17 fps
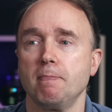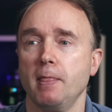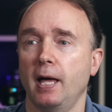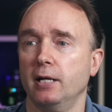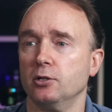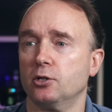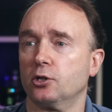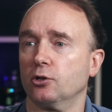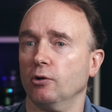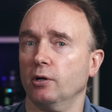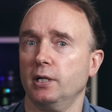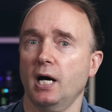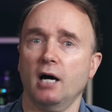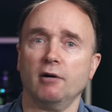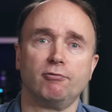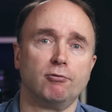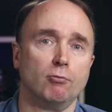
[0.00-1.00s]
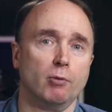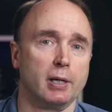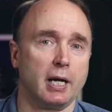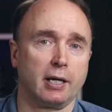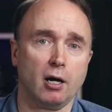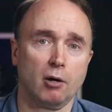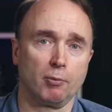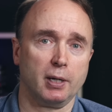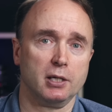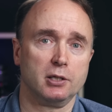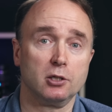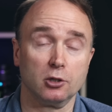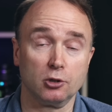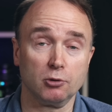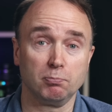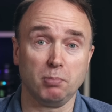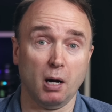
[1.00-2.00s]
And sure enough, when I got ready
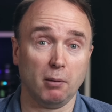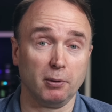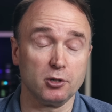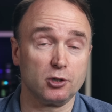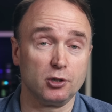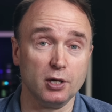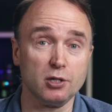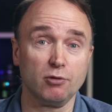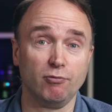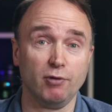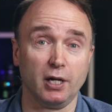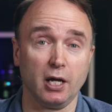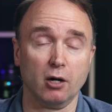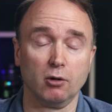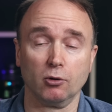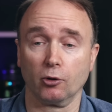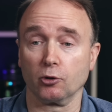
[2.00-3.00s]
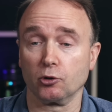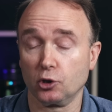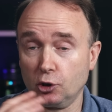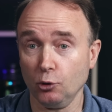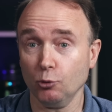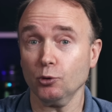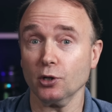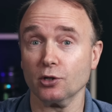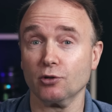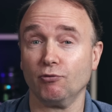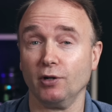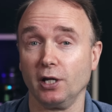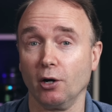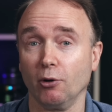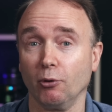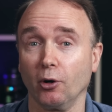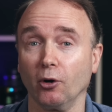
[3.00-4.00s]
to publish this video or shoot this
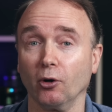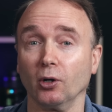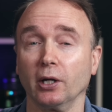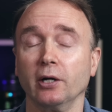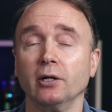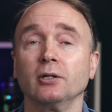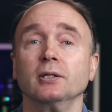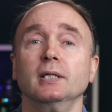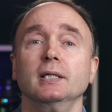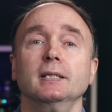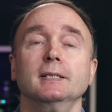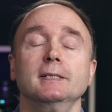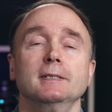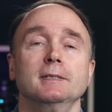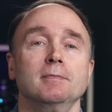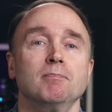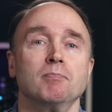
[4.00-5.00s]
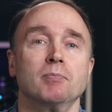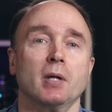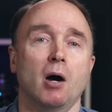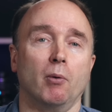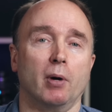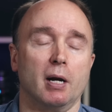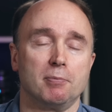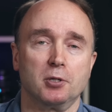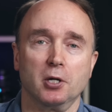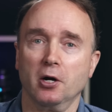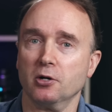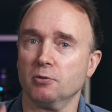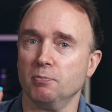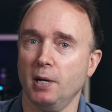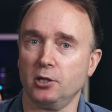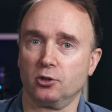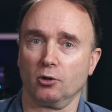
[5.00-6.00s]
video earlier, I went
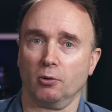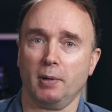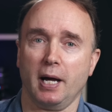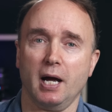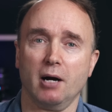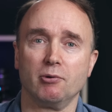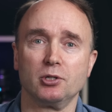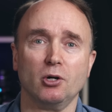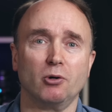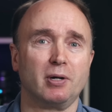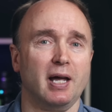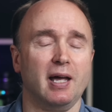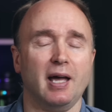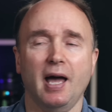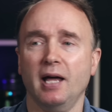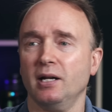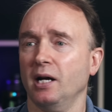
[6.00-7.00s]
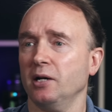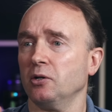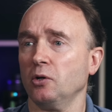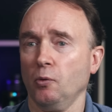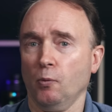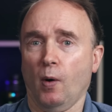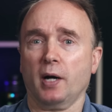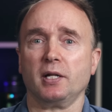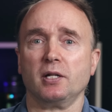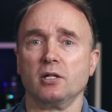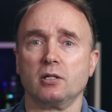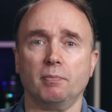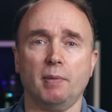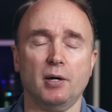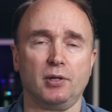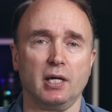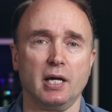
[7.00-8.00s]
upstairs, made sure my hair was okay, and I don't know what it is
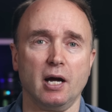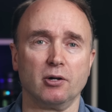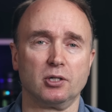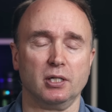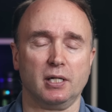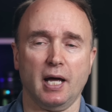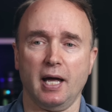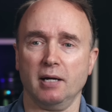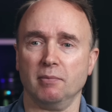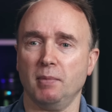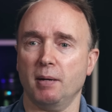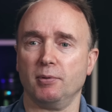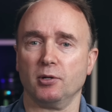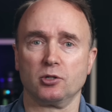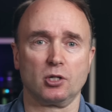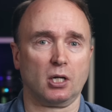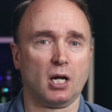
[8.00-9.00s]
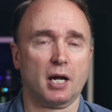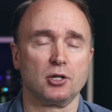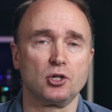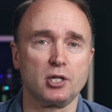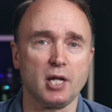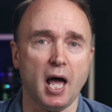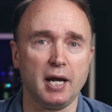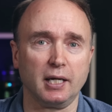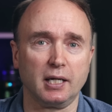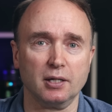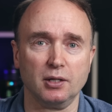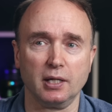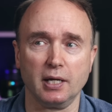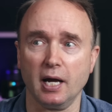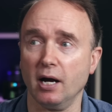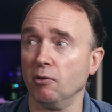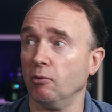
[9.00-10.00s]
about the air today. Maybe there's a lot of static in
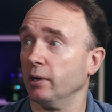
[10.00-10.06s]
the air.